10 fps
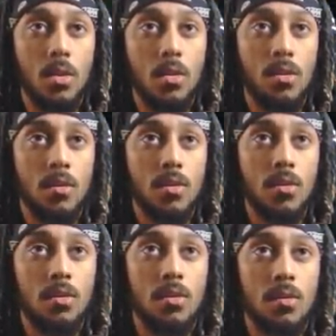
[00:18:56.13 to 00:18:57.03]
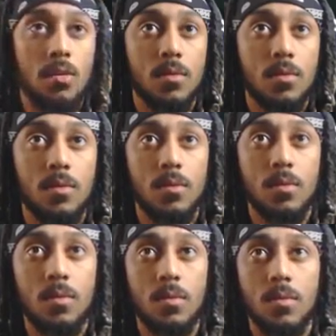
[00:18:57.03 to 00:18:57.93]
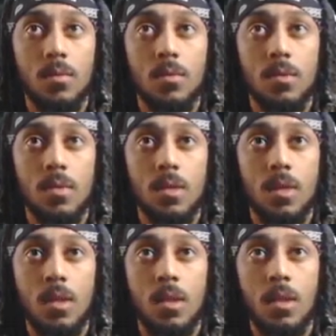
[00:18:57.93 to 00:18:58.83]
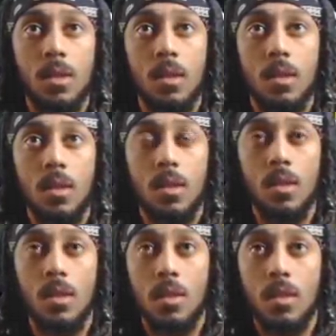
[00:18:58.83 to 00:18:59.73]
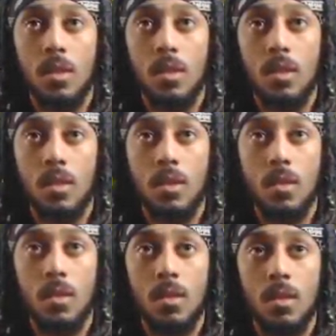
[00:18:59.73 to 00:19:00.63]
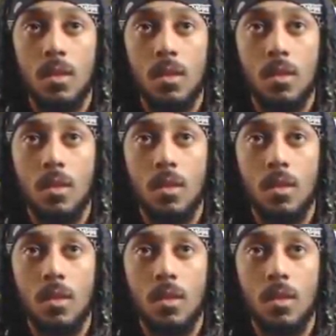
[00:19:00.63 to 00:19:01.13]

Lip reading: No one is speaking in this clip.